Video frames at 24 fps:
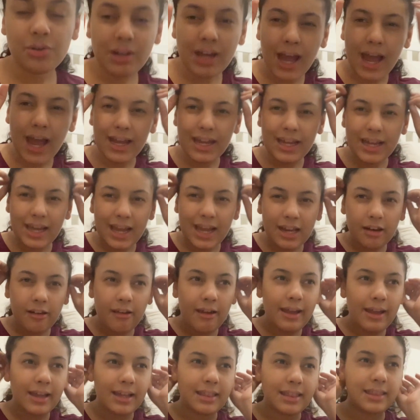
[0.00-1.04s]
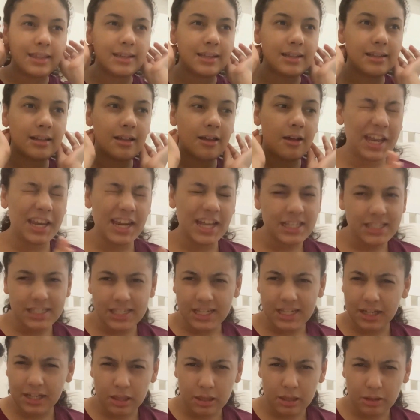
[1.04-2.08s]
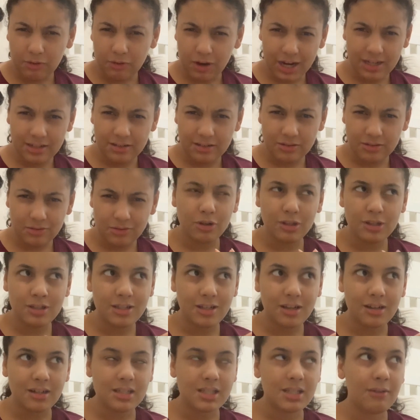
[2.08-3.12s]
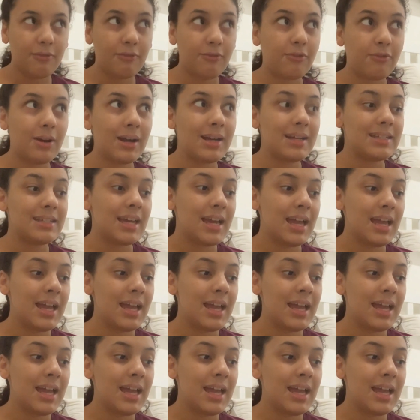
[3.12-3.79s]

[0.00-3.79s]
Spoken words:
So you can get like the kinetic thread or conductive thread.